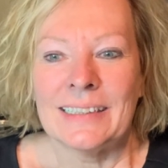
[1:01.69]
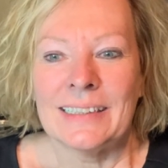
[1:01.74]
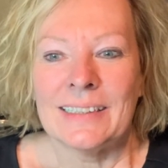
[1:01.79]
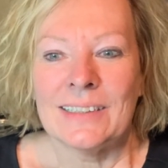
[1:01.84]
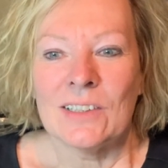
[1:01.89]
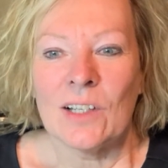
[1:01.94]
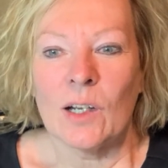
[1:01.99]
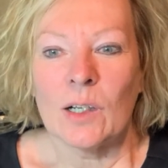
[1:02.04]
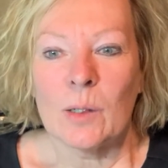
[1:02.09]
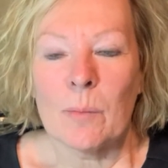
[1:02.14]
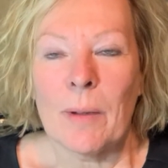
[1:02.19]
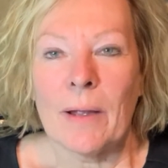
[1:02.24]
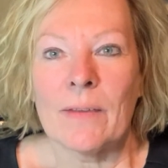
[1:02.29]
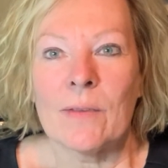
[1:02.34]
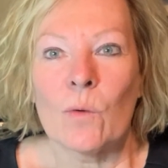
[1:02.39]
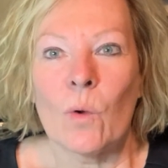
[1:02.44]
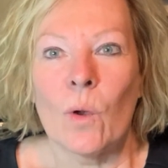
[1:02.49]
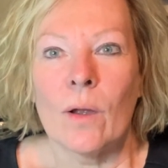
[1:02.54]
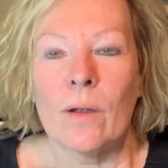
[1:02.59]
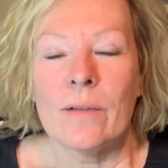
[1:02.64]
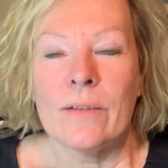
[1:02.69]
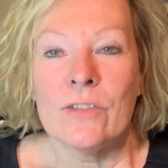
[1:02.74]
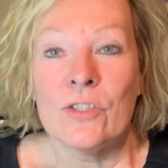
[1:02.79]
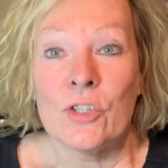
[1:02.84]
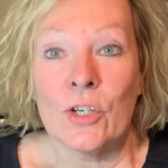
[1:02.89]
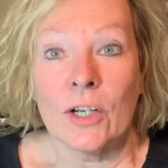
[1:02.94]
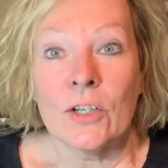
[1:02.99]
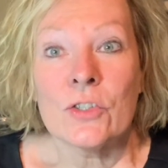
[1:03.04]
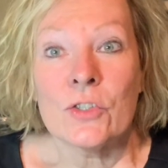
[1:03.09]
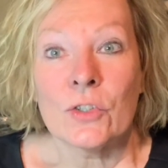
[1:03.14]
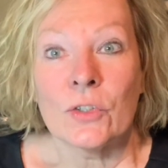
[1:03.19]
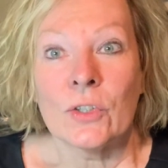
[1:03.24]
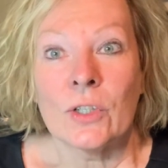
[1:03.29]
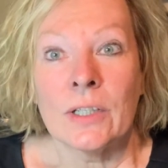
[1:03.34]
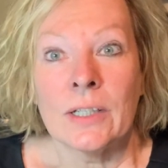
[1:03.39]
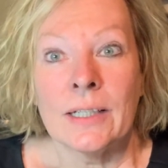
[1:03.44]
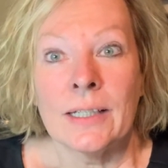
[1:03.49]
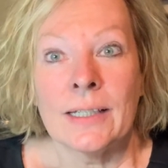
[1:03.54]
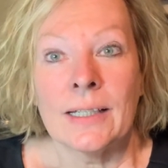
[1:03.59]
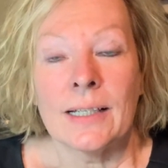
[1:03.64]
talk about junk
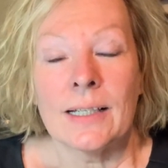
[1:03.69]
journaling,